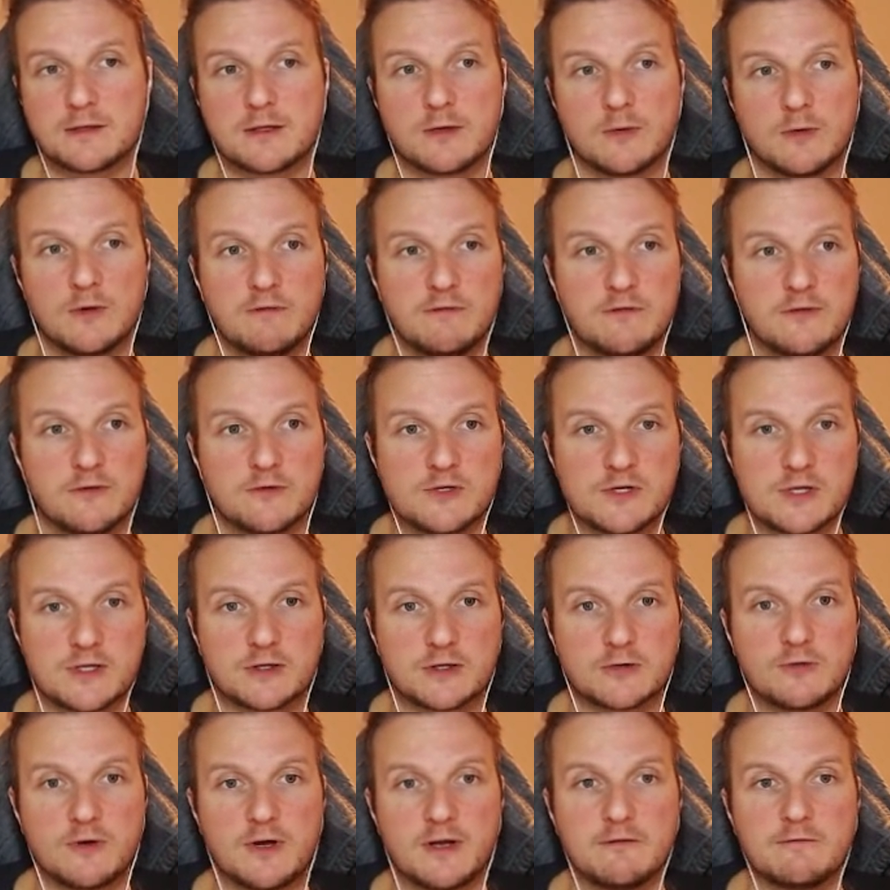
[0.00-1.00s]
So if you
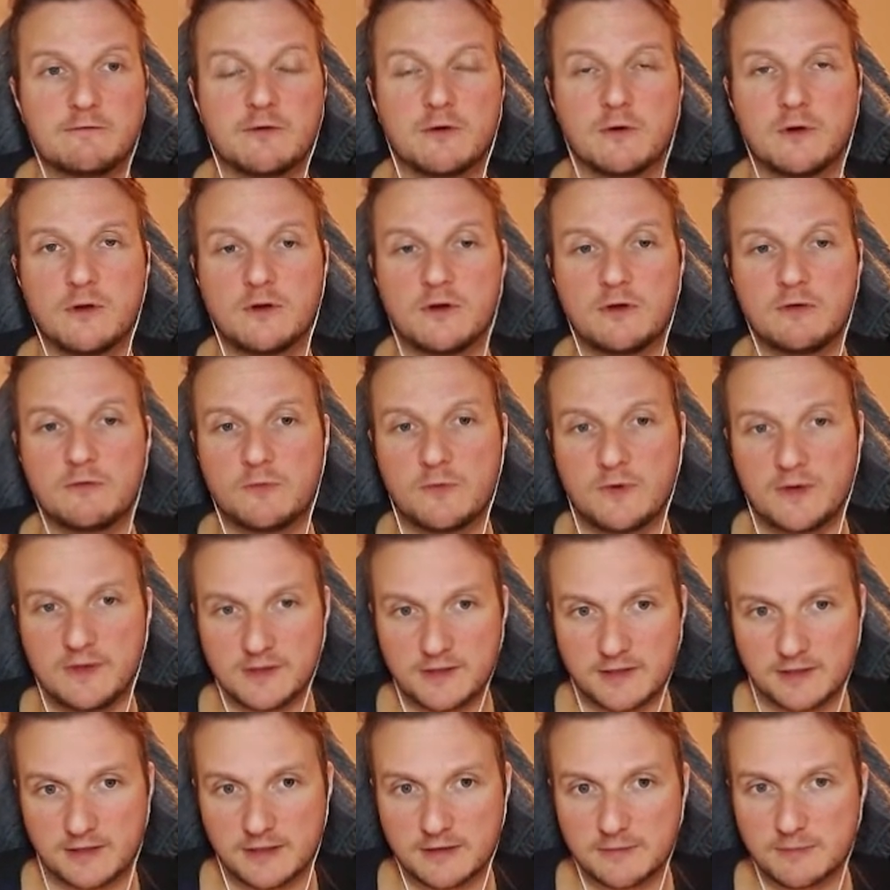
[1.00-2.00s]
just grind for a lot of
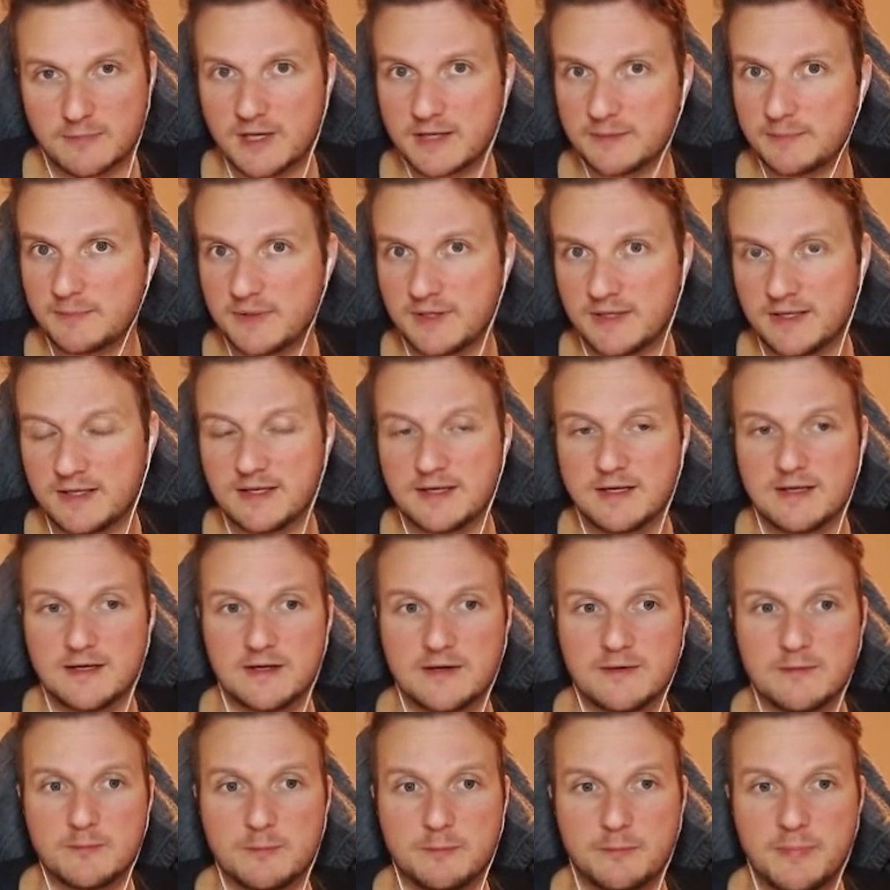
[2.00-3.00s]
wins, this might be
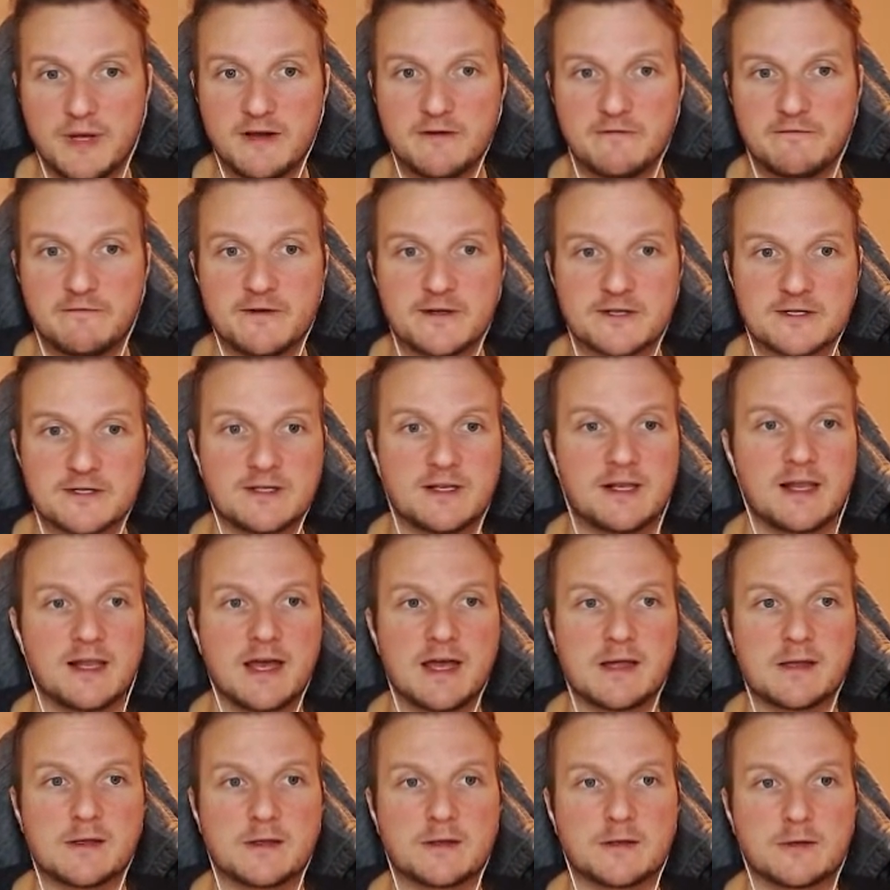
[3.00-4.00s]
beneficial,
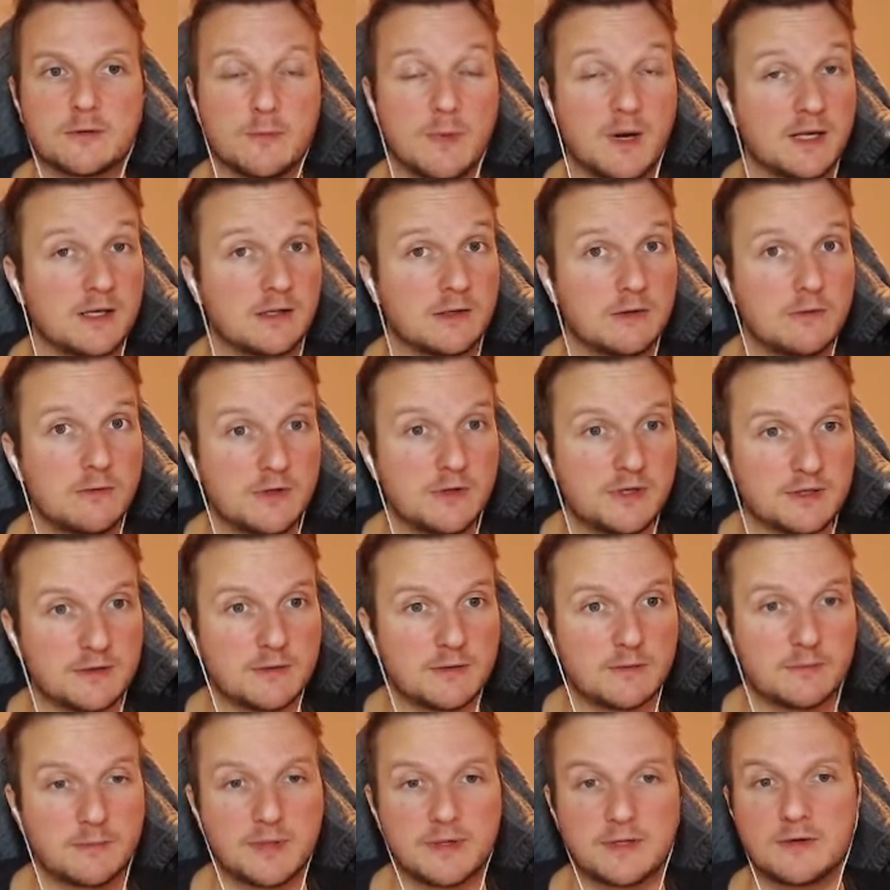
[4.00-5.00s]
as you might lose,
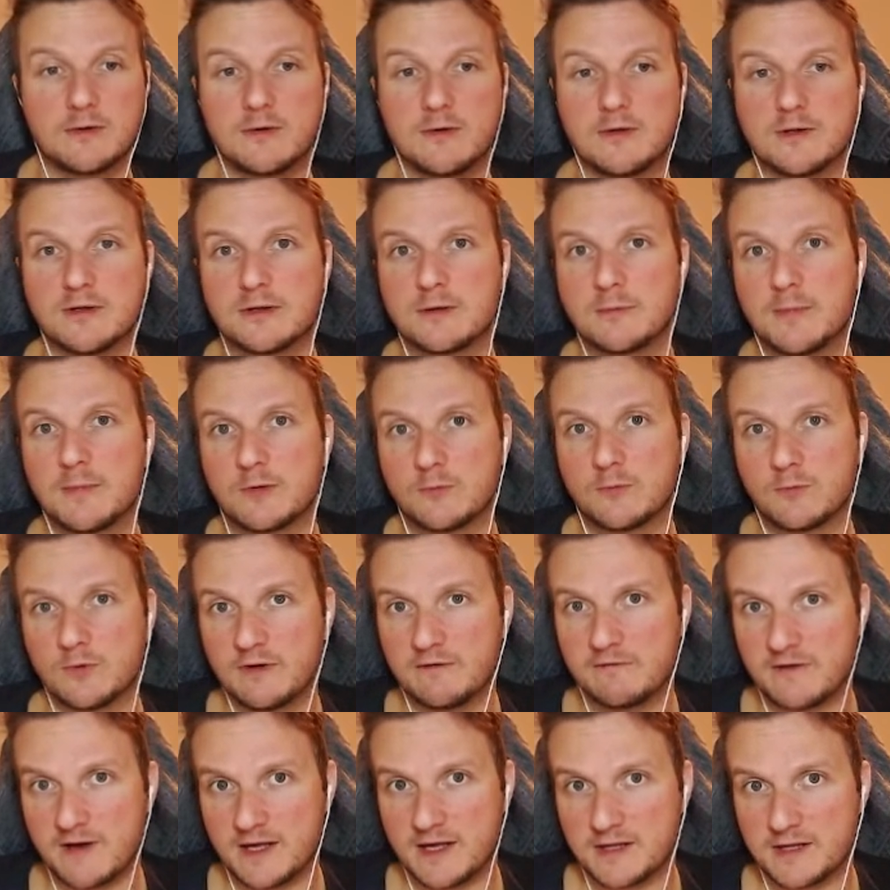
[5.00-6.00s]
but you also might win
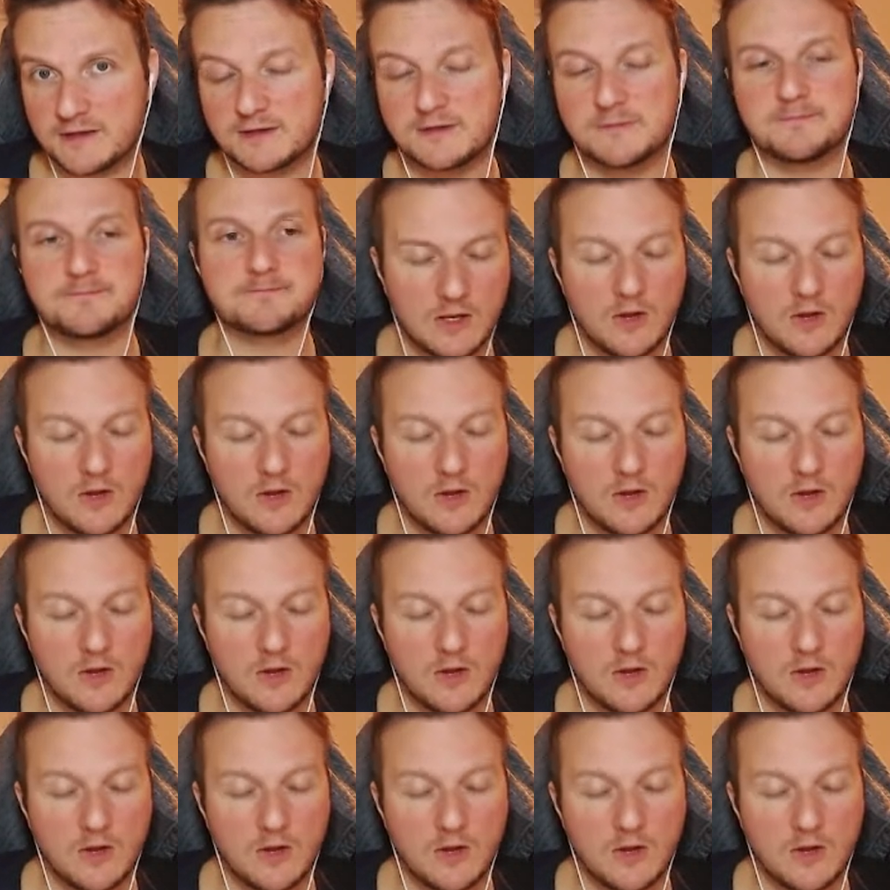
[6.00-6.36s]
fast.